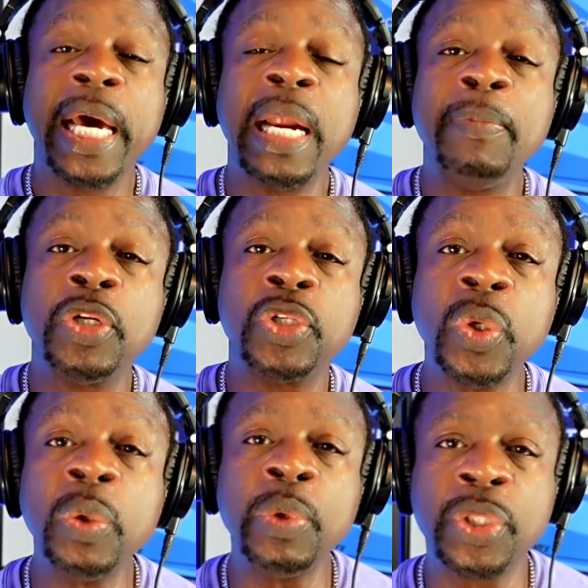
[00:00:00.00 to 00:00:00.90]
And I'm going to
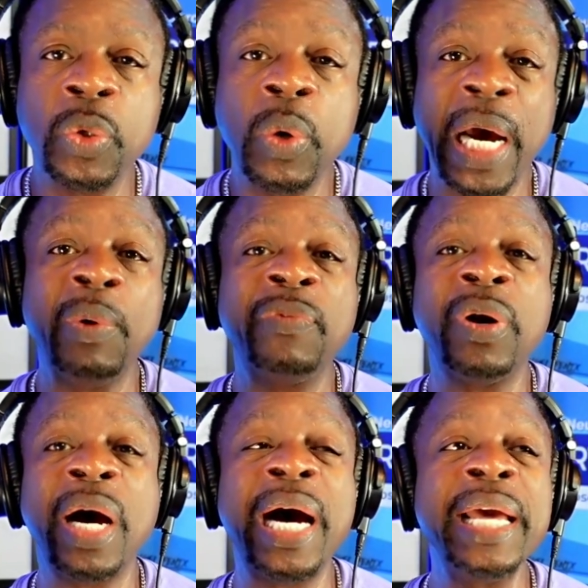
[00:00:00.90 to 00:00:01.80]
do it with you.
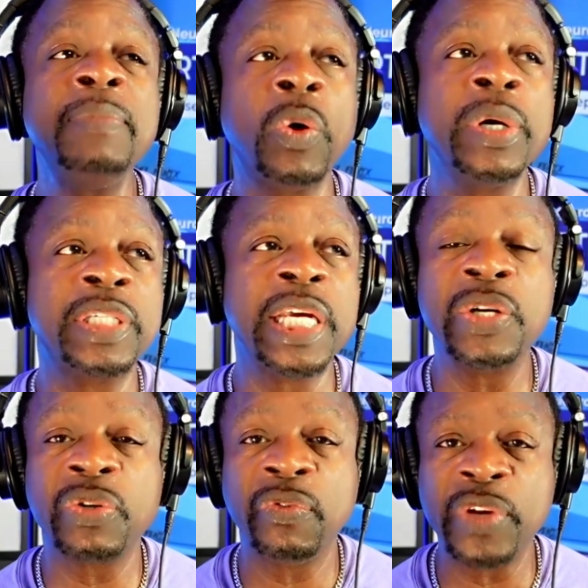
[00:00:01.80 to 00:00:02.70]
However, I am going to
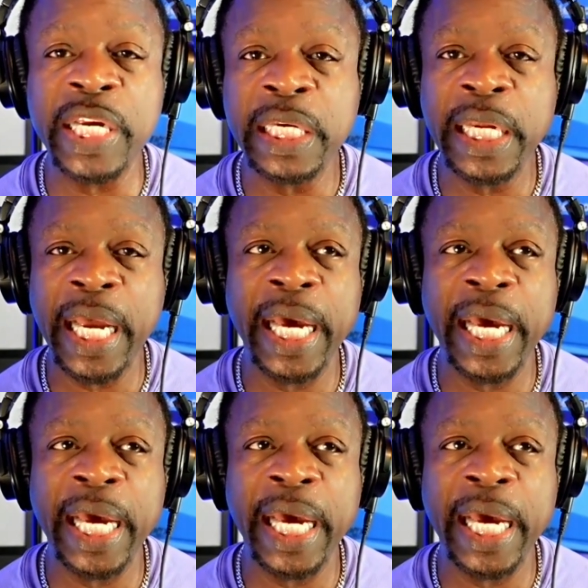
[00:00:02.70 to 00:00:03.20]
intervene,